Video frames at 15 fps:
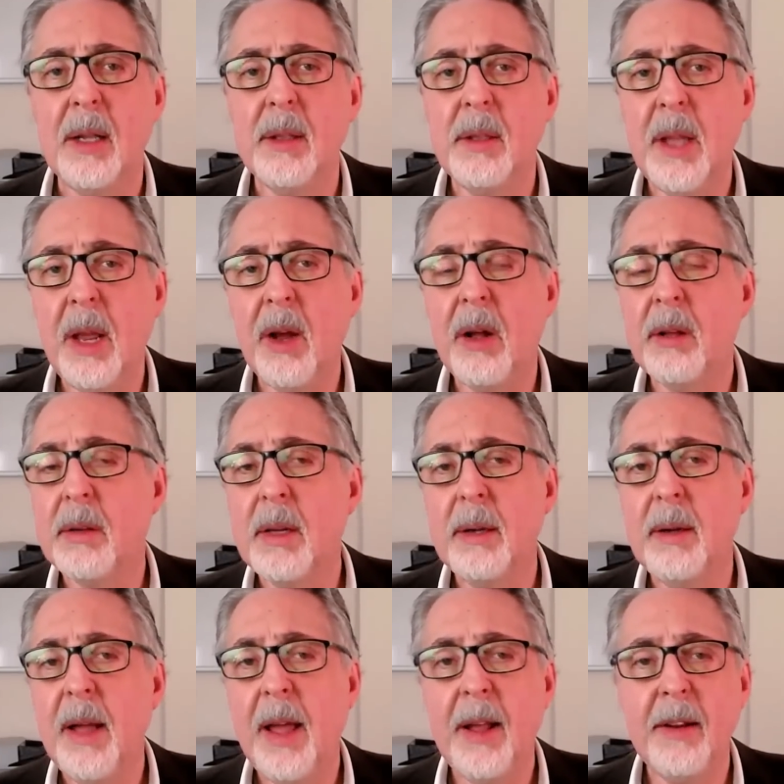They all
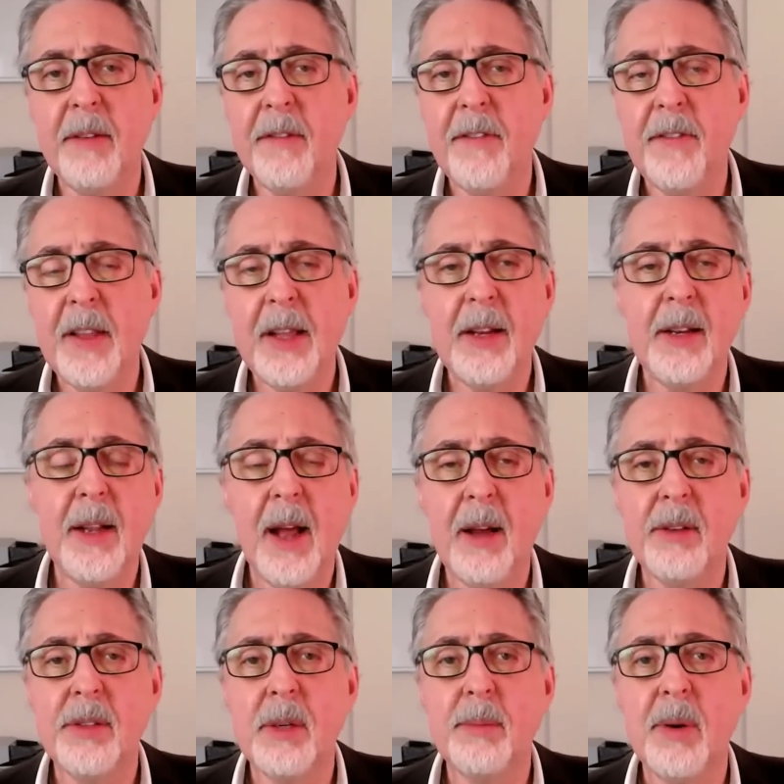had inflated
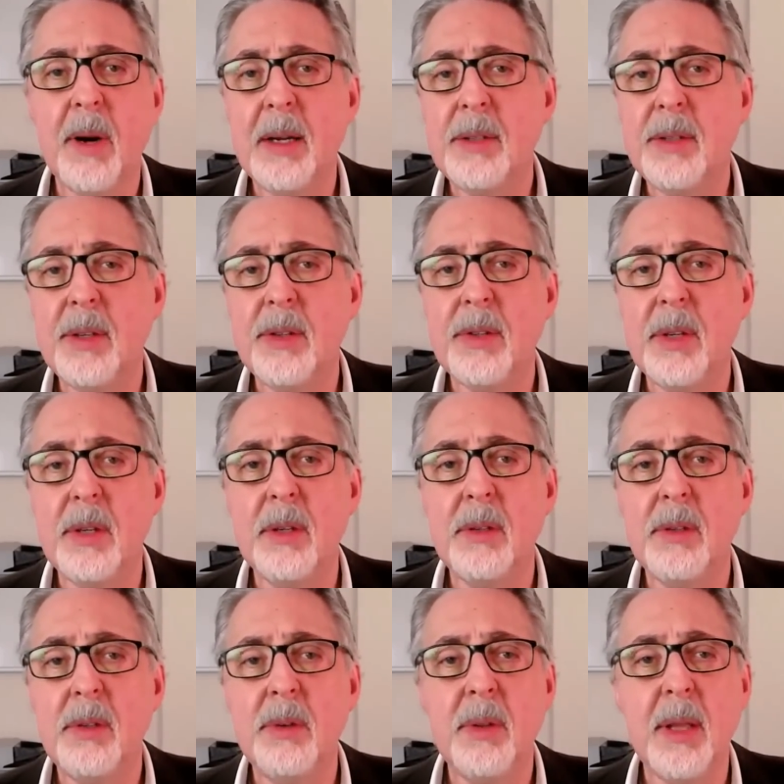housing prices in
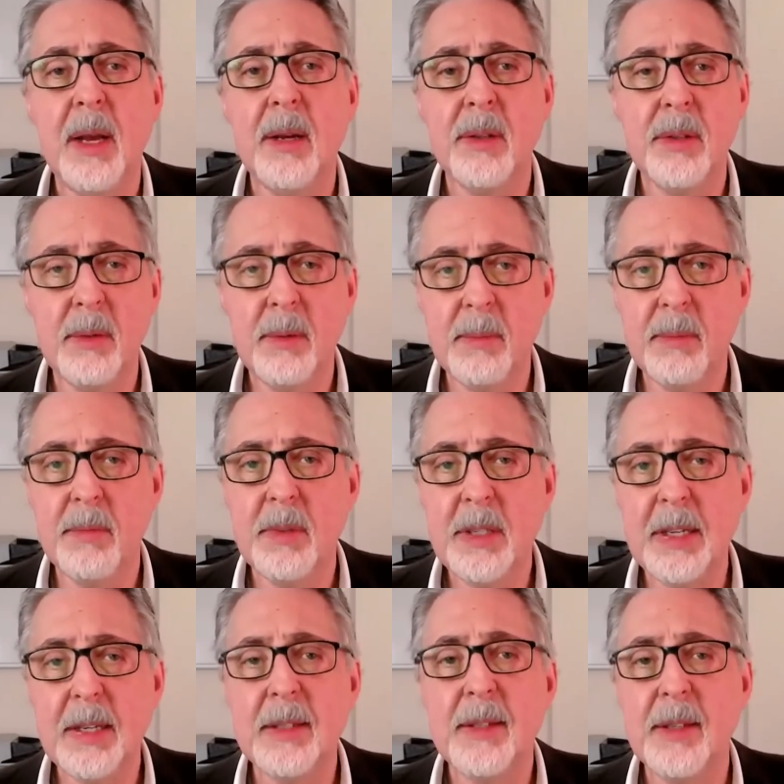
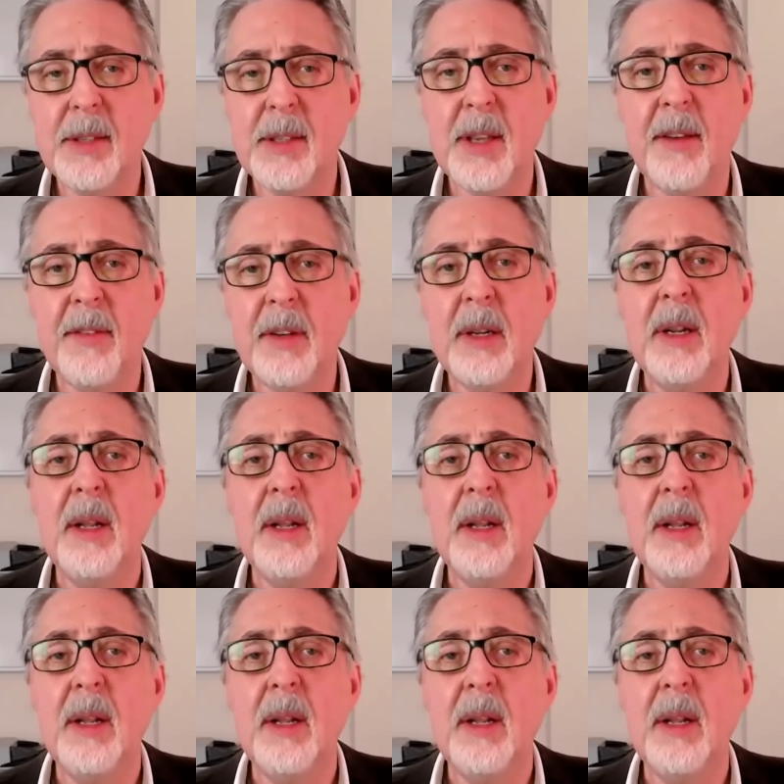2006 and 7,